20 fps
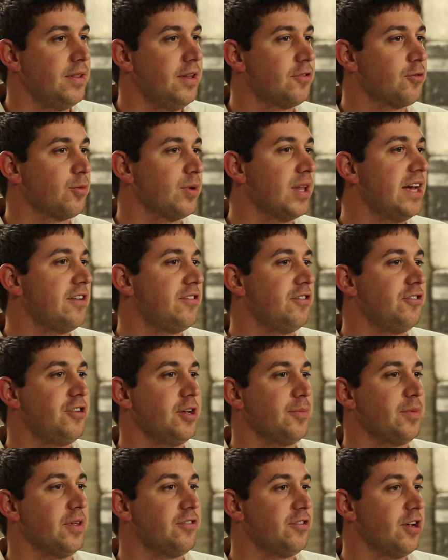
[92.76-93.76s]
This
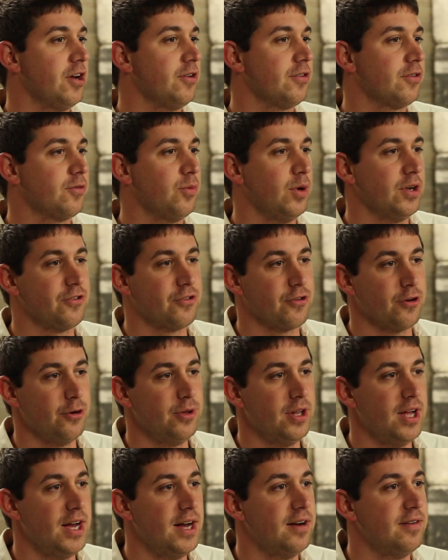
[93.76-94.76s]
relationship that shows us what
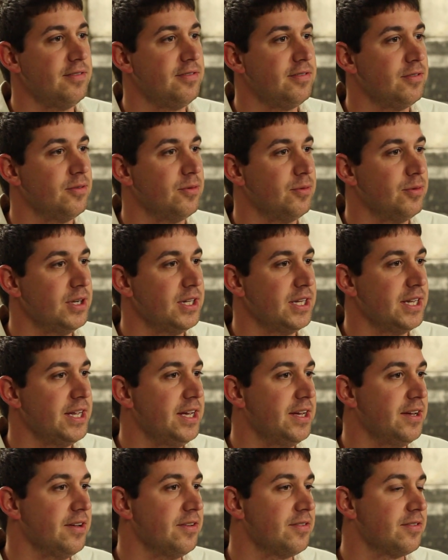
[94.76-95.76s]
true love really
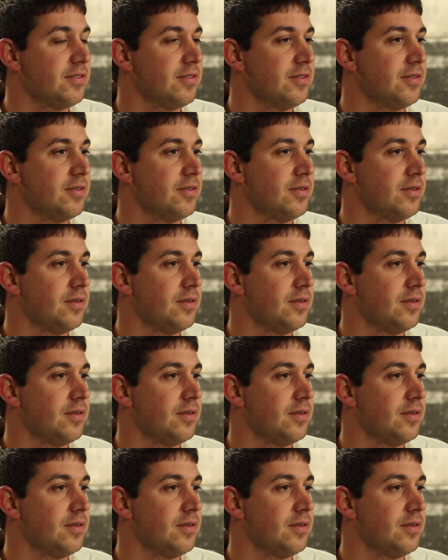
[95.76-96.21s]
is.